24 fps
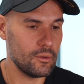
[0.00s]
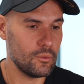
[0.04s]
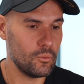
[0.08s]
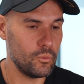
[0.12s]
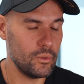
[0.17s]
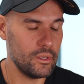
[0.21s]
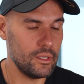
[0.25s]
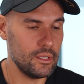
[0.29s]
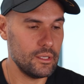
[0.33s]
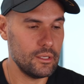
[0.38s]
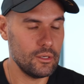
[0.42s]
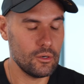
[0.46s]

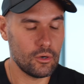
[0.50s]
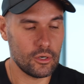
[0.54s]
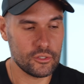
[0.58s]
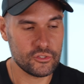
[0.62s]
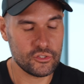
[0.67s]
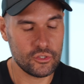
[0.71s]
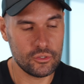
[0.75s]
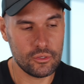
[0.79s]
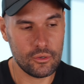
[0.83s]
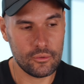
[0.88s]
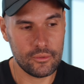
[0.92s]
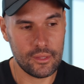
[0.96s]
we
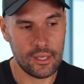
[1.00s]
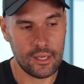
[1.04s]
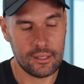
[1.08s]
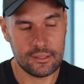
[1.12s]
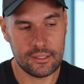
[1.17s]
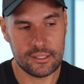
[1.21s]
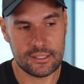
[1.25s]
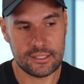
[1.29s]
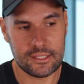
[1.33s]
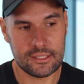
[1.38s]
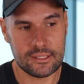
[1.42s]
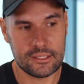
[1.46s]
also know that
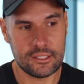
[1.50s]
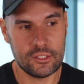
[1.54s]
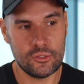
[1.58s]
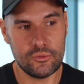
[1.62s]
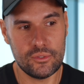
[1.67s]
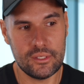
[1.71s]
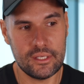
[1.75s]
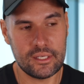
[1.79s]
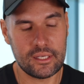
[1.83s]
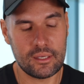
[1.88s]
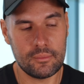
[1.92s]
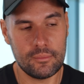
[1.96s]
this is a
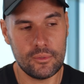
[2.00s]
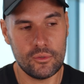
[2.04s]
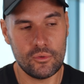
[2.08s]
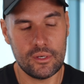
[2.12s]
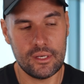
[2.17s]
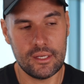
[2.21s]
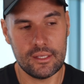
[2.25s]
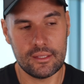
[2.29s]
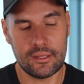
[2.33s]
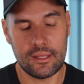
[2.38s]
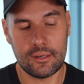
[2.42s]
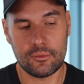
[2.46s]
unique
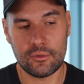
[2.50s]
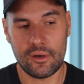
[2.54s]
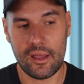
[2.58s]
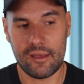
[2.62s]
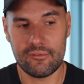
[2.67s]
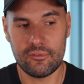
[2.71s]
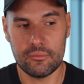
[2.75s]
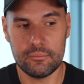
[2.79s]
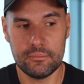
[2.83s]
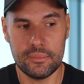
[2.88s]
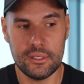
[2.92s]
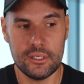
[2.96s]
community and that will
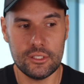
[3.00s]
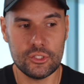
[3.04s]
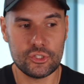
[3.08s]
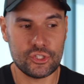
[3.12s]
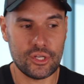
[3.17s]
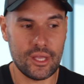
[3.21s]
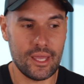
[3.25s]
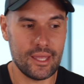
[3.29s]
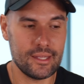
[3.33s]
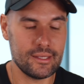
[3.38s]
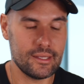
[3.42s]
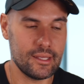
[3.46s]
have a beach
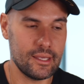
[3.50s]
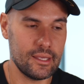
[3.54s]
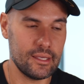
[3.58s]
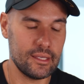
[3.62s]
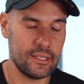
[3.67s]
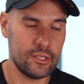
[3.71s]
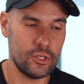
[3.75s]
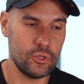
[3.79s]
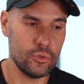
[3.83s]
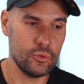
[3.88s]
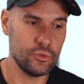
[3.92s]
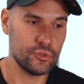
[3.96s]
and a
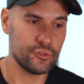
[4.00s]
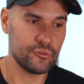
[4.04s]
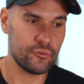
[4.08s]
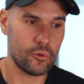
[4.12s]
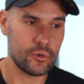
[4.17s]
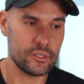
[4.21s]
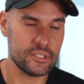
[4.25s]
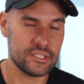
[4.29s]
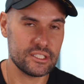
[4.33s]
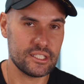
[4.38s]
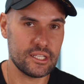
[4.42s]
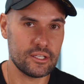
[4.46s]
huge
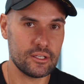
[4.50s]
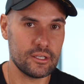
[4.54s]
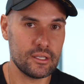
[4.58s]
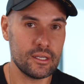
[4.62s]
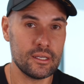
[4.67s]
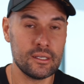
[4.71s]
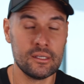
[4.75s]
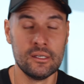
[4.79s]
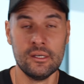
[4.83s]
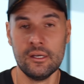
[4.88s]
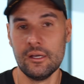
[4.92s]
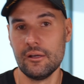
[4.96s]
forest
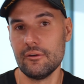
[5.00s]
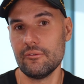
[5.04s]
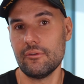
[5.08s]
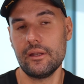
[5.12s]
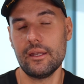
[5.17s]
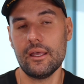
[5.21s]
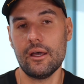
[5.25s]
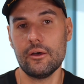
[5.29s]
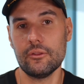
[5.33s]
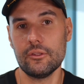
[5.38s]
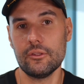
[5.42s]
area. Right now,